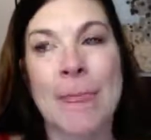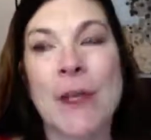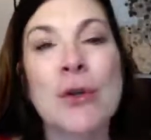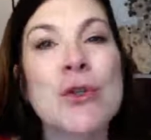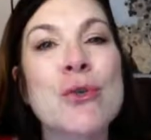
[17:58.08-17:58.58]

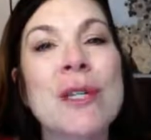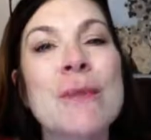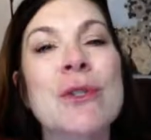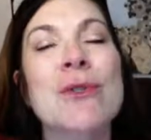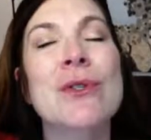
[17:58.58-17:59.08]
Your
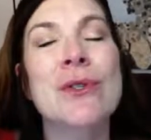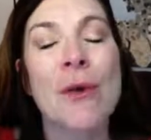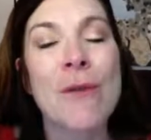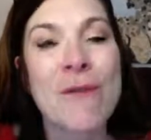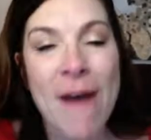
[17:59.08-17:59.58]
dreams are
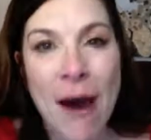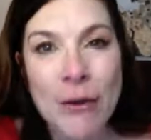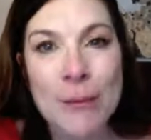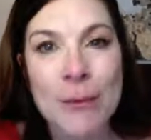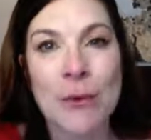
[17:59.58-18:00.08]
so
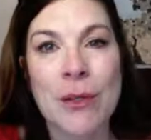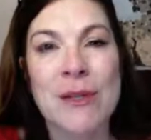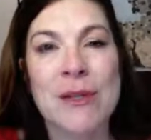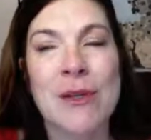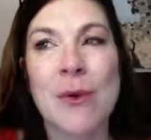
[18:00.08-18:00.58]
valuable
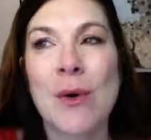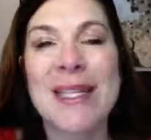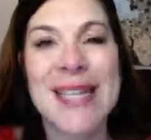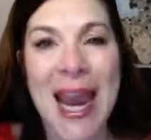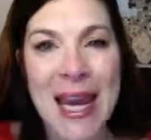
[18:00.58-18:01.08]
and so
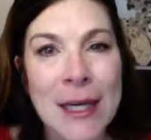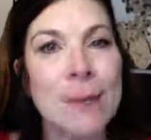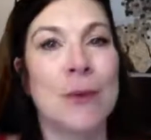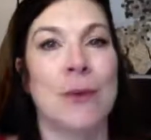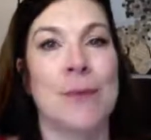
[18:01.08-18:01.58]

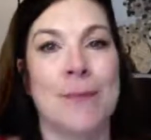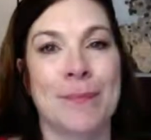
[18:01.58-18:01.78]
attainable.